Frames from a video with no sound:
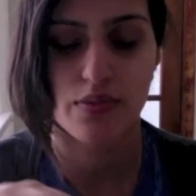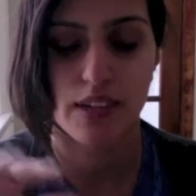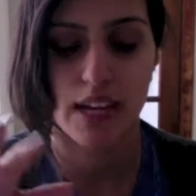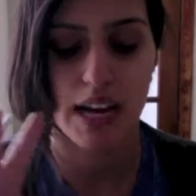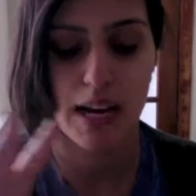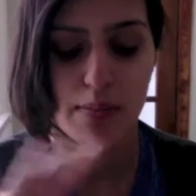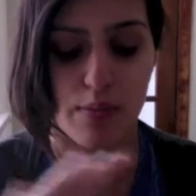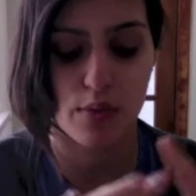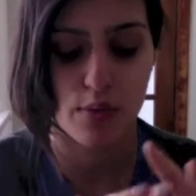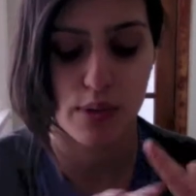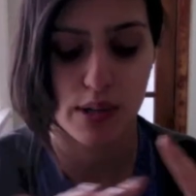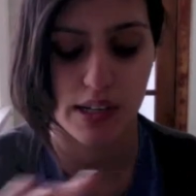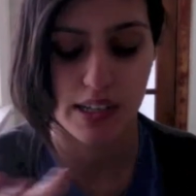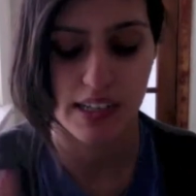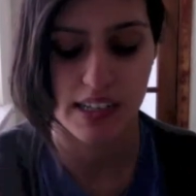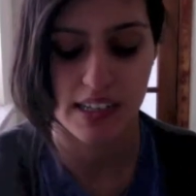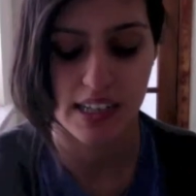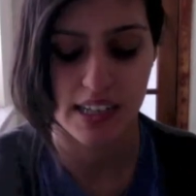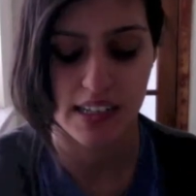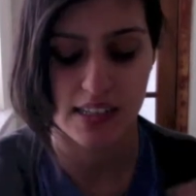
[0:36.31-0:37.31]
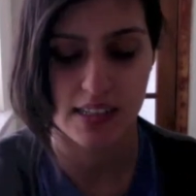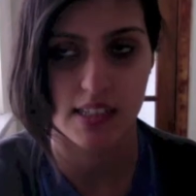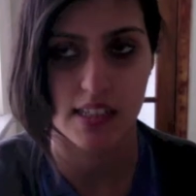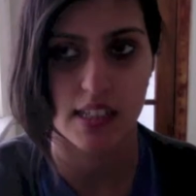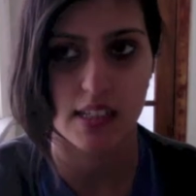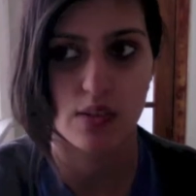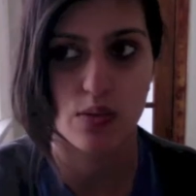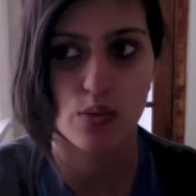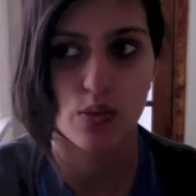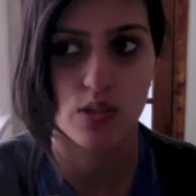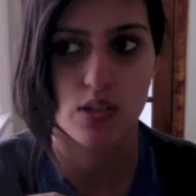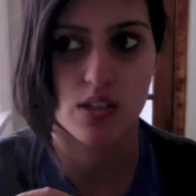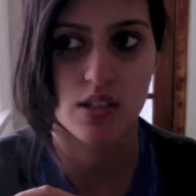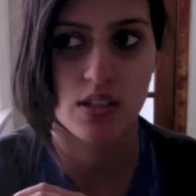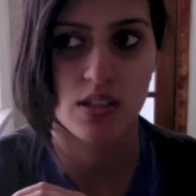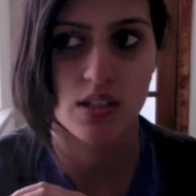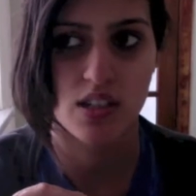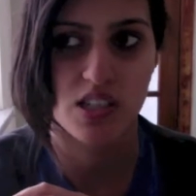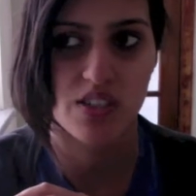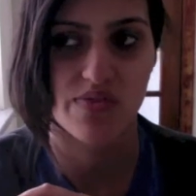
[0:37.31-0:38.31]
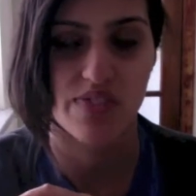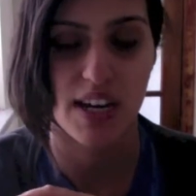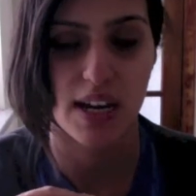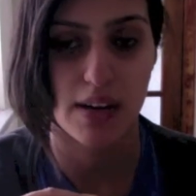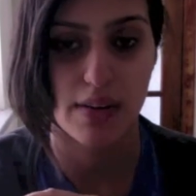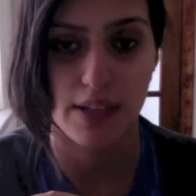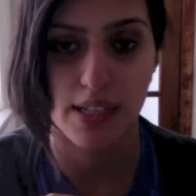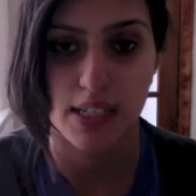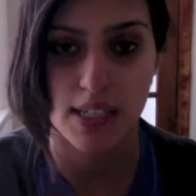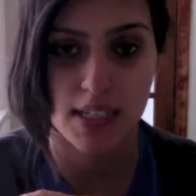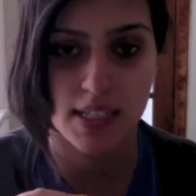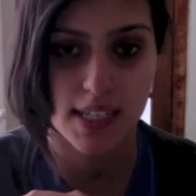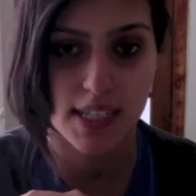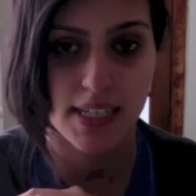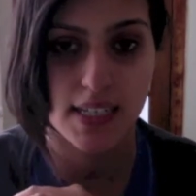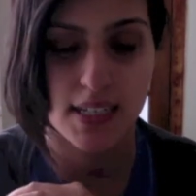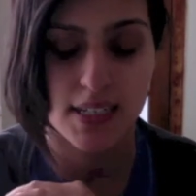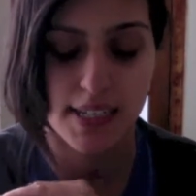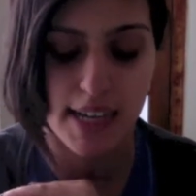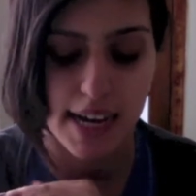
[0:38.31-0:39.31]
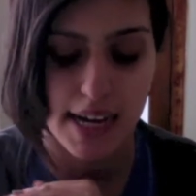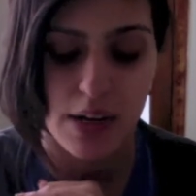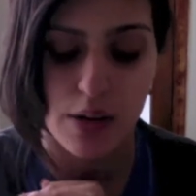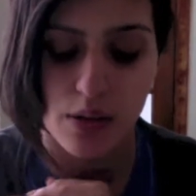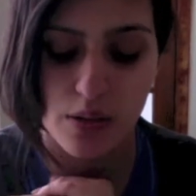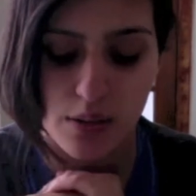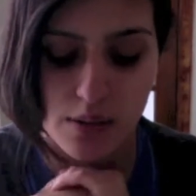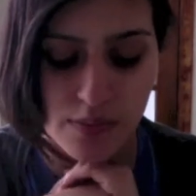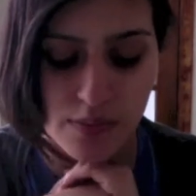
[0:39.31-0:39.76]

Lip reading: camera work and editing wasn't as varied as it is now.